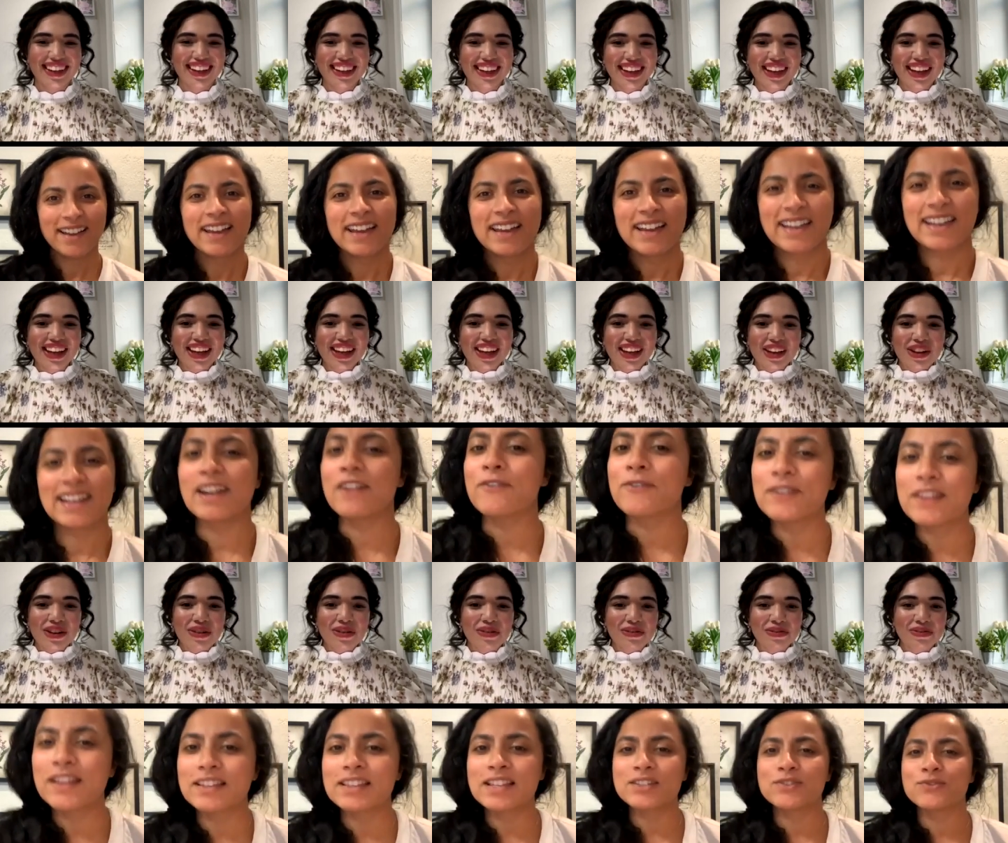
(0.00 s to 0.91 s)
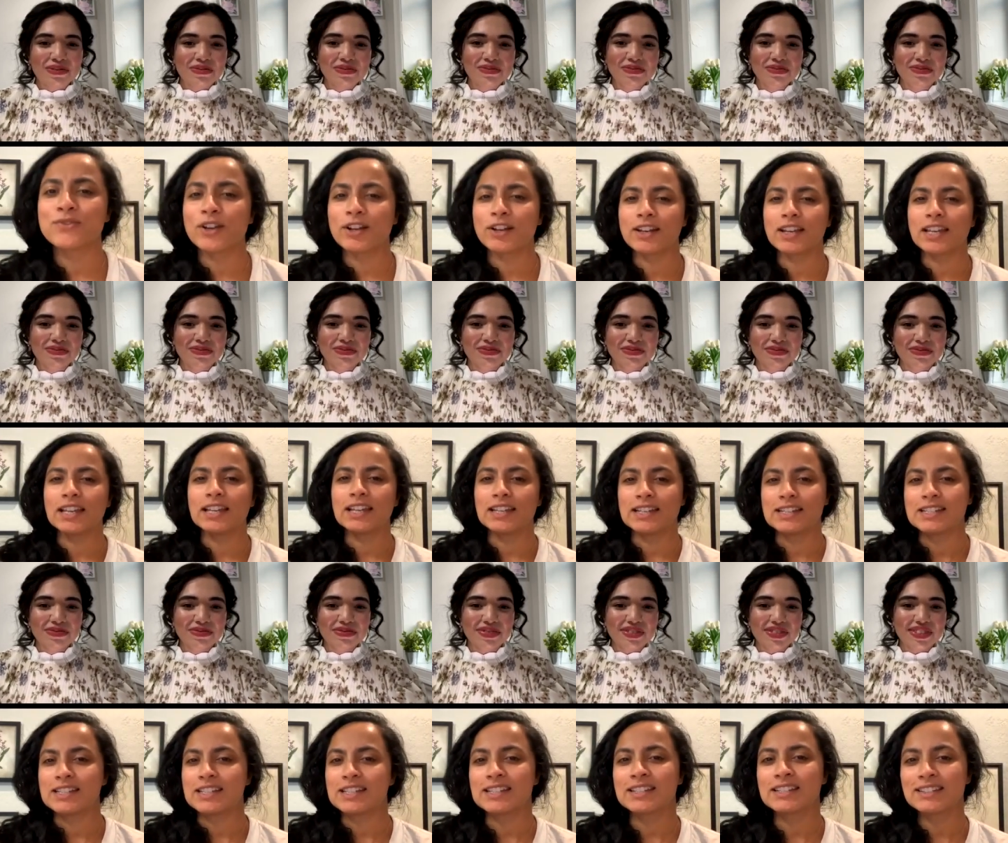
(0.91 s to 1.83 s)
Speaker 1: and I feel like that's very
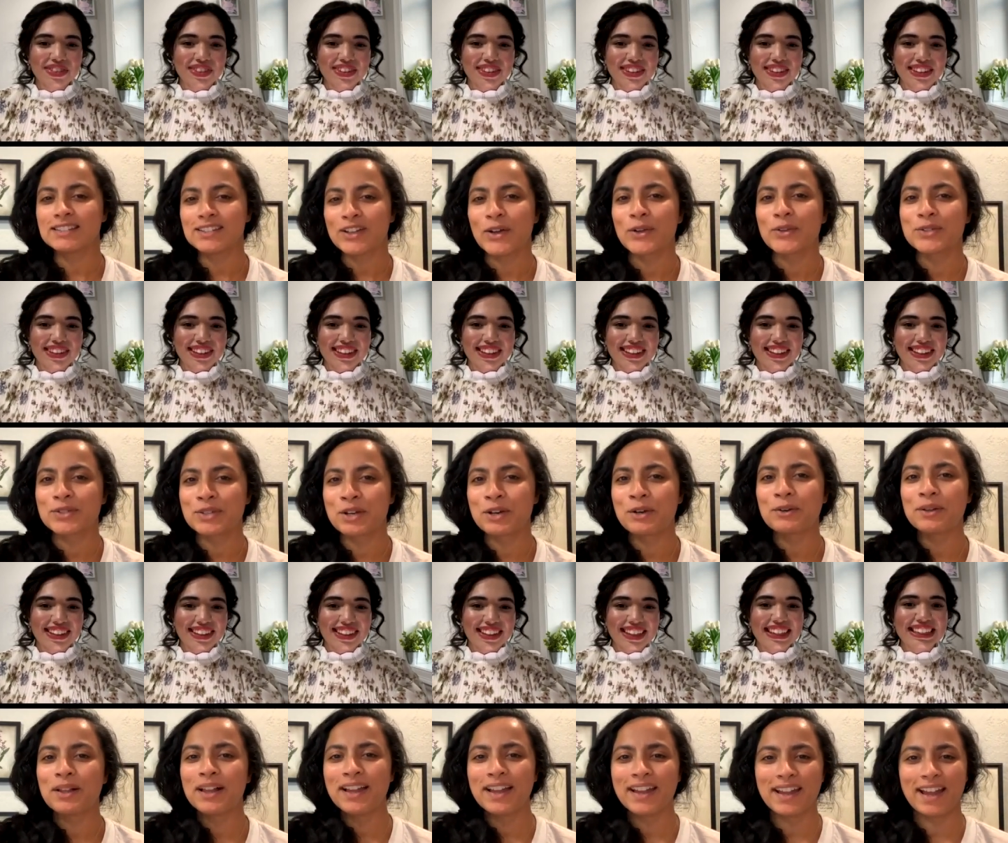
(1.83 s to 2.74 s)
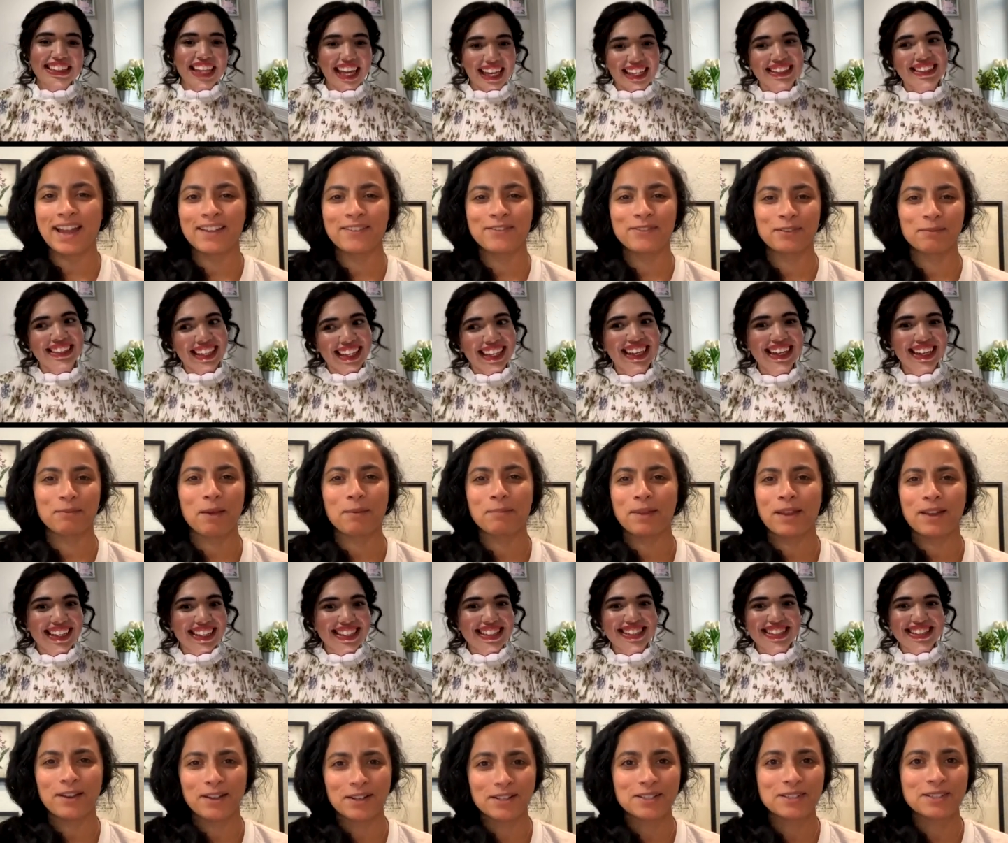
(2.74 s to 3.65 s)
Indian. Yes. So Like, my
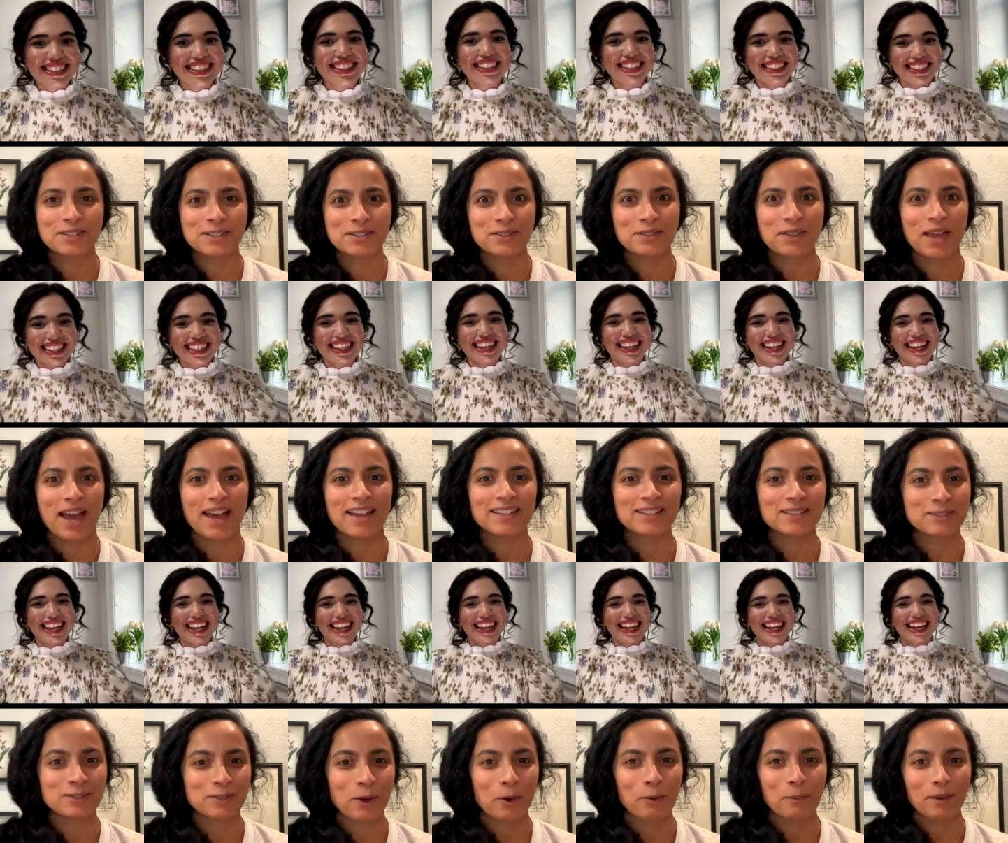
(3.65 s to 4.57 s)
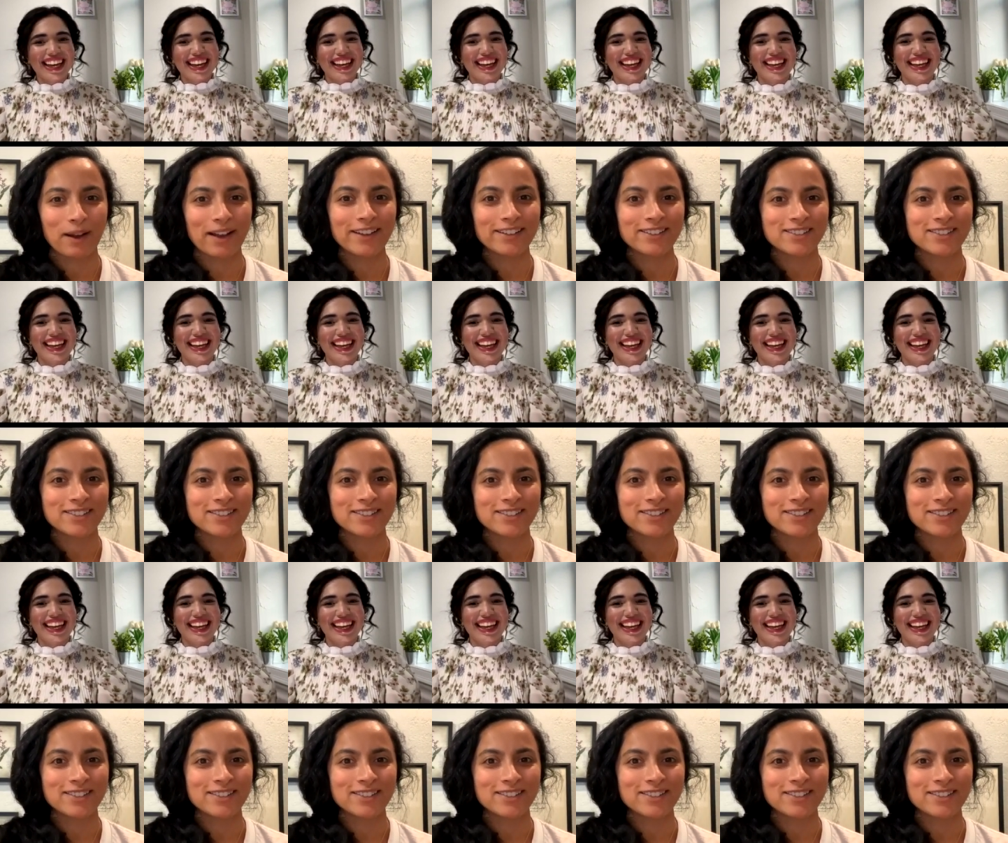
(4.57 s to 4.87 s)
parents do that so much.